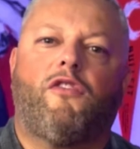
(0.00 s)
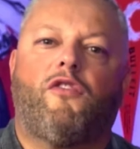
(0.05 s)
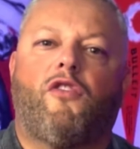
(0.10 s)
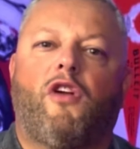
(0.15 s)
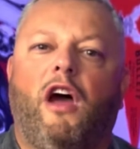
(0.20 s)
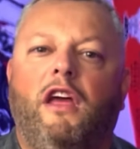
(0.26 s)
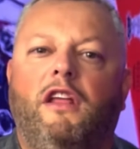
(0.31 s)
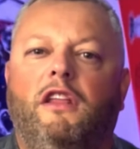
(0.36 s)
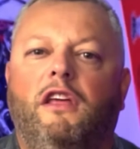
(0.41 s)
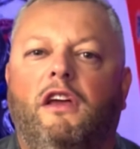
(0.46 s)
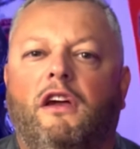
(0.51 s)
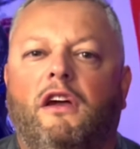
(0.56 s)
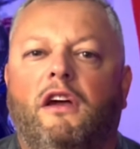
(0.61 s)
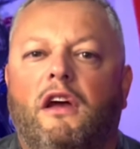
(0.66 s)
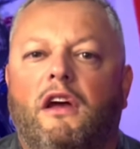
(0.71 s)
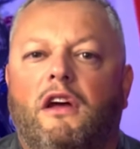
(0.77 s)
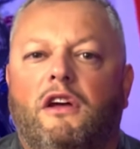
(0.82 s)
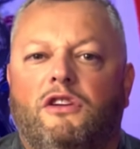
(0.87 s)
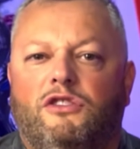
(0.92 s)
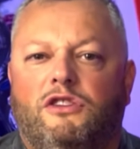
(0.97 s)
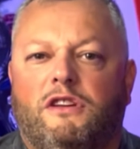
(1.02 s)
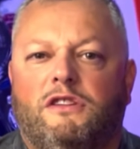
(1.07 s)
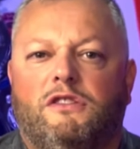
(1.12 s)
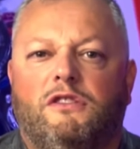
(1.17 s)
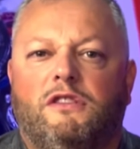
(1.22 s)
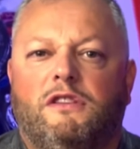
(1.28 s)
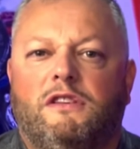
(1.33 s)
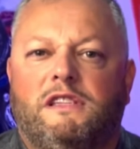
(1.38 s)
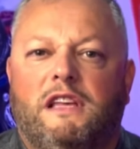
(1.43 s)
riding just
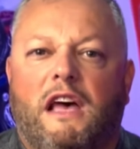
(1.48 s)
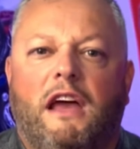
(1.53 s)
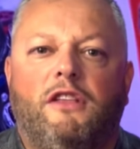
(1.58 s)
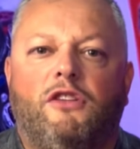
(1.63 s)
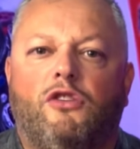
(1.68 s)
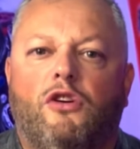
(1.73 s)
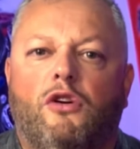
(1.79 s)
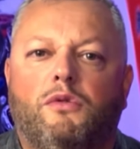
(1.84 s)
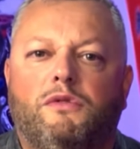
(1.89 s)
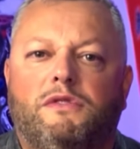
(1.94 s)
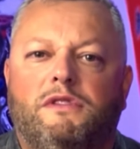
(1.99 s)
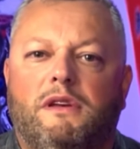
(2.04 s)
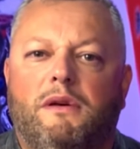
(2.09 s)
on the side roads.